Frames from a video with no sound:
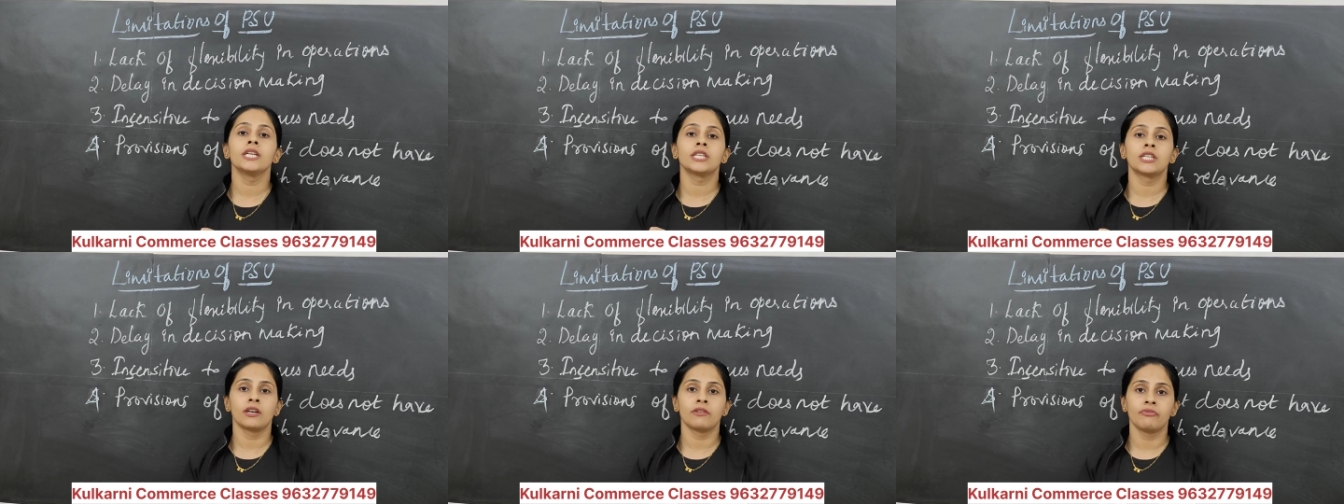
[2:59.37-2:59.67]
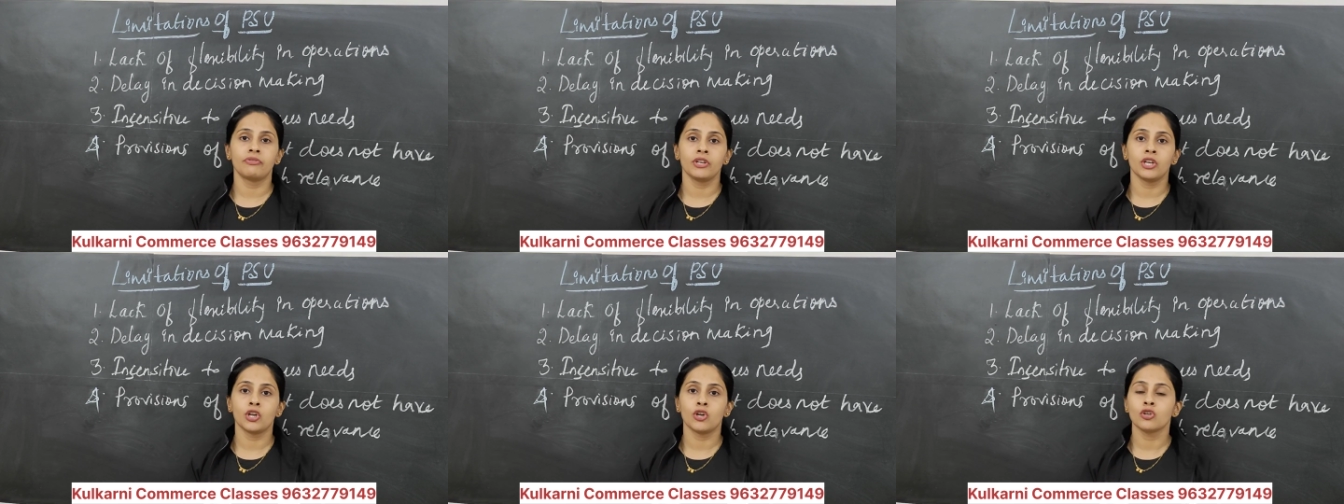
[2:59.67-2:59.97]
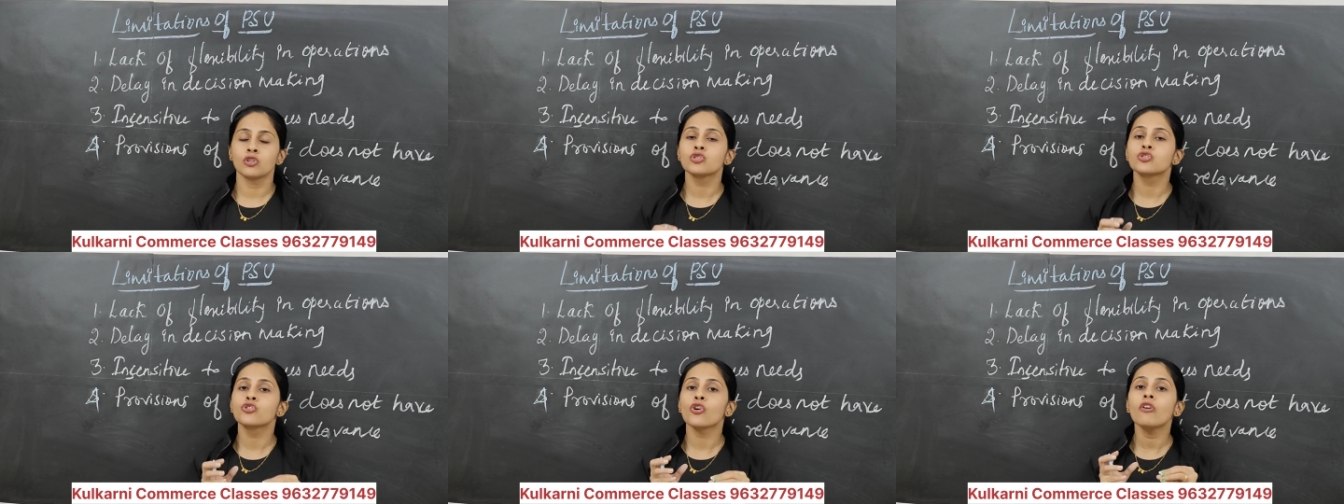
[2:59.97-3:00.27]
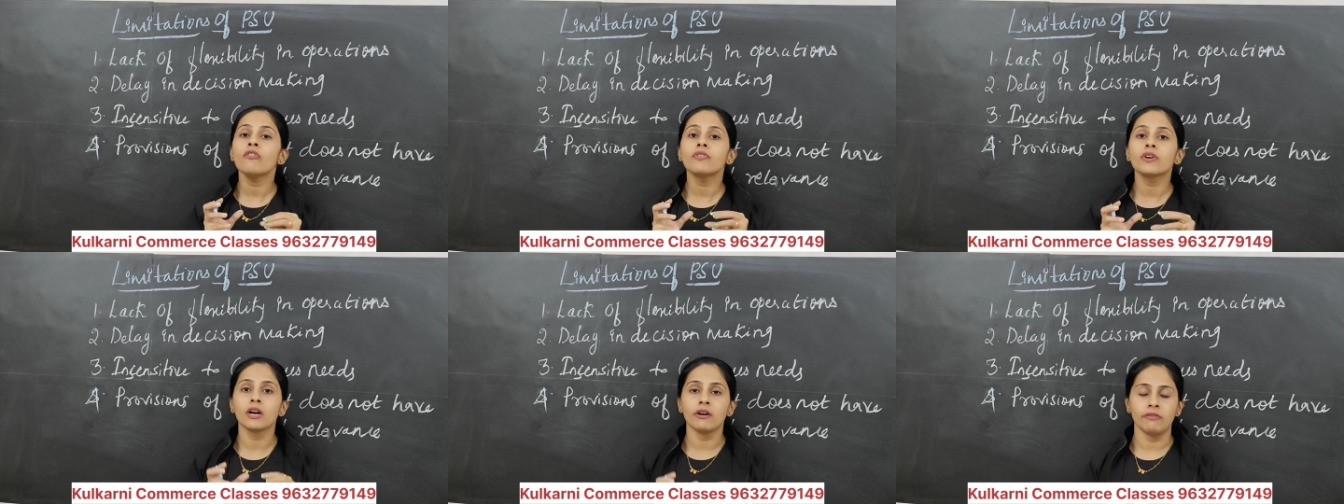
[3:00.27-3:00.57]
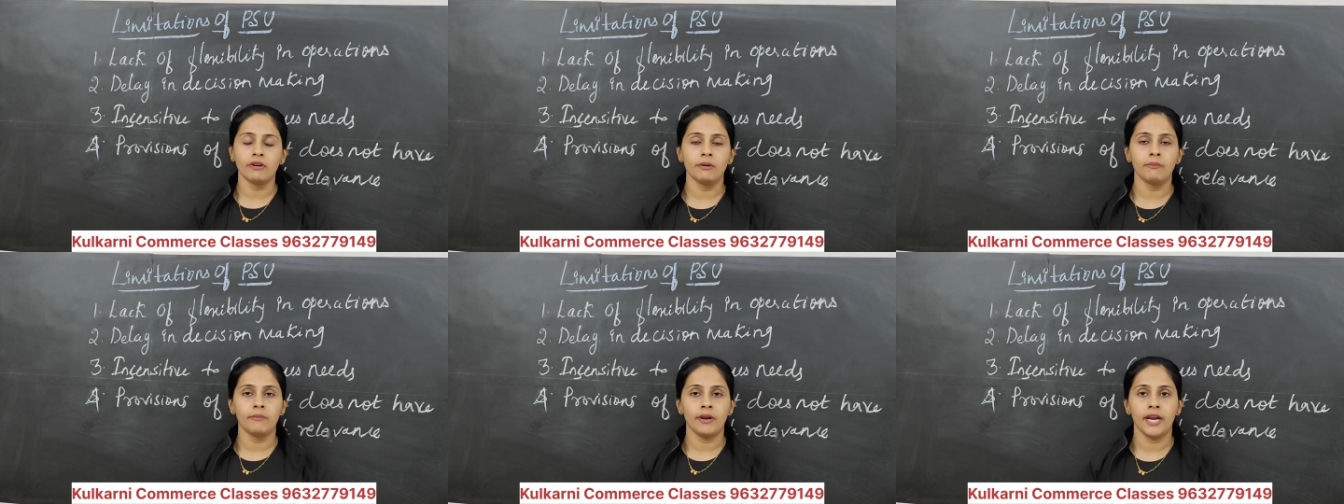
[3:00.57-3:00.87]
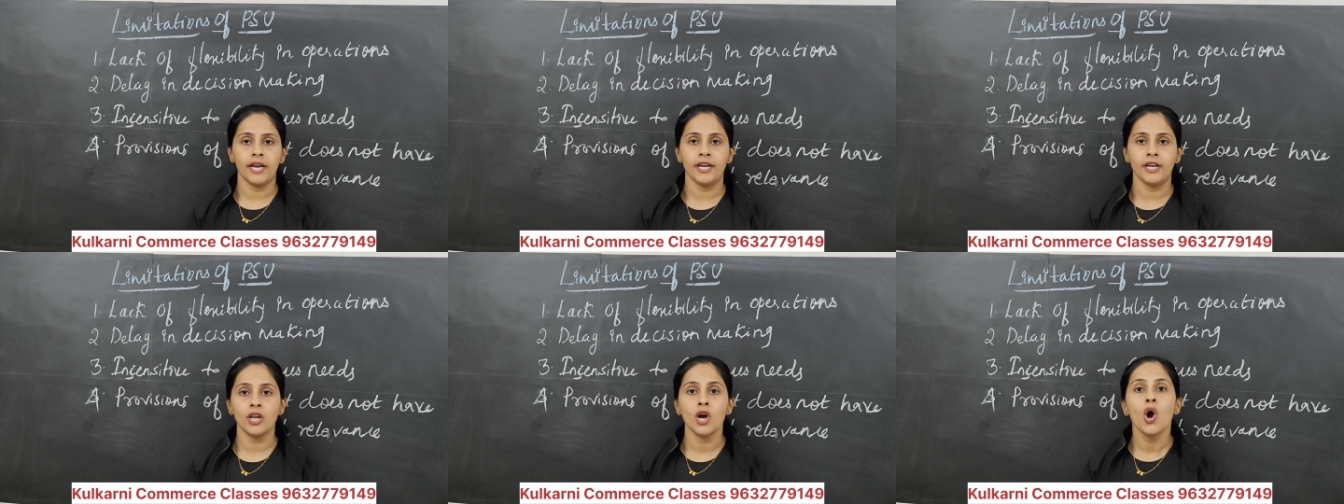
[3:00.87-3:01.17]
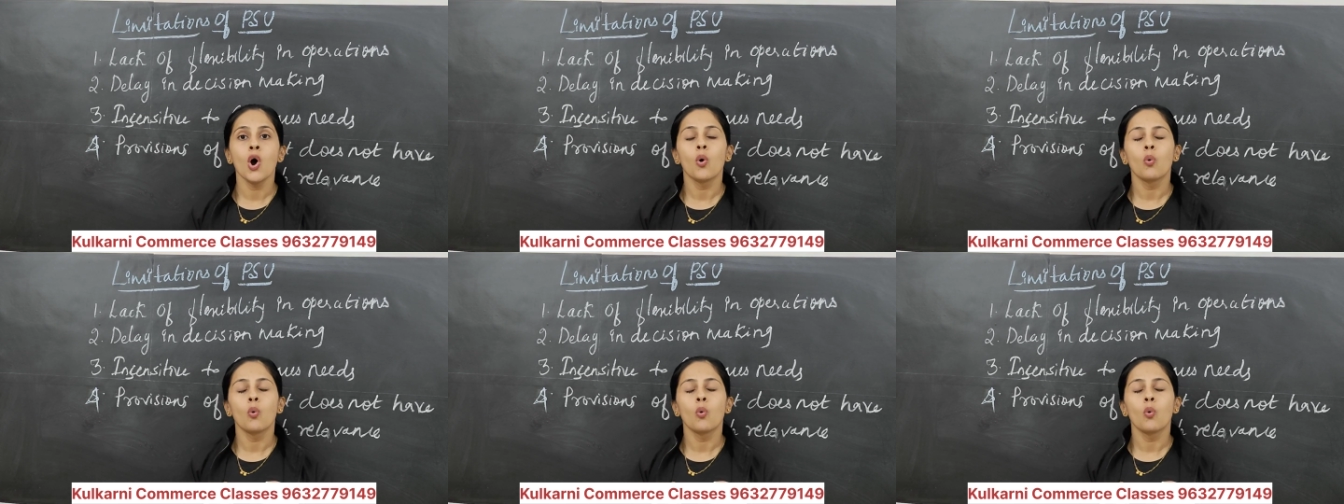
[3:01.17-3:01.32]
interference of government.